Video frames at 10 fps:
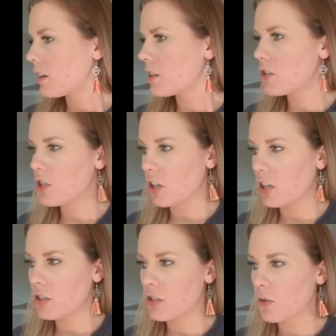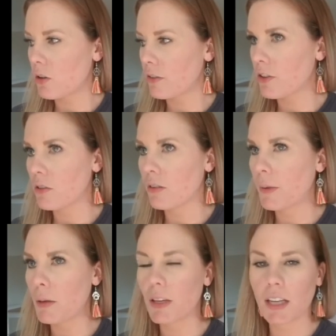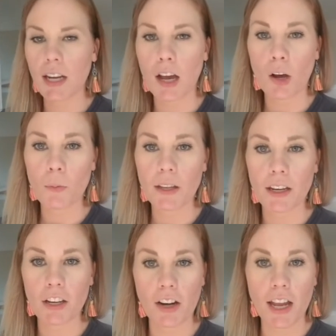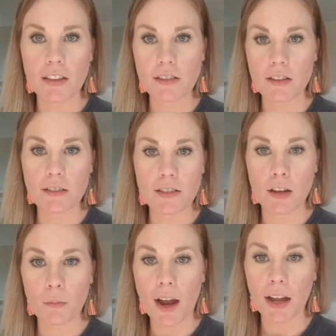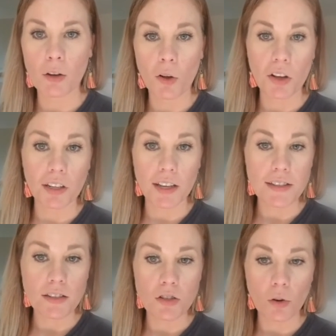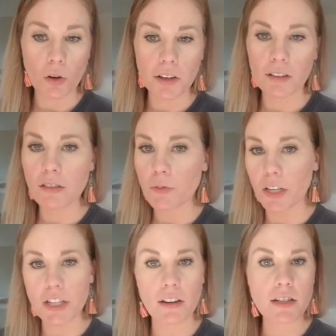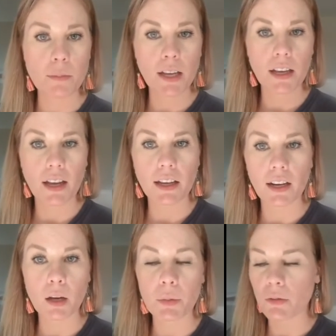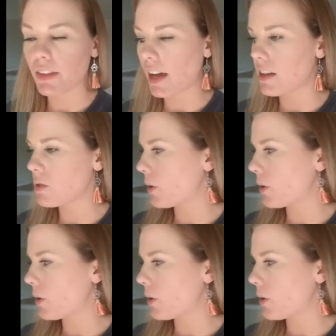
concerns, or if you maybe need help getting your hands on some high quality essential oils, reach out to me. I can help you with that as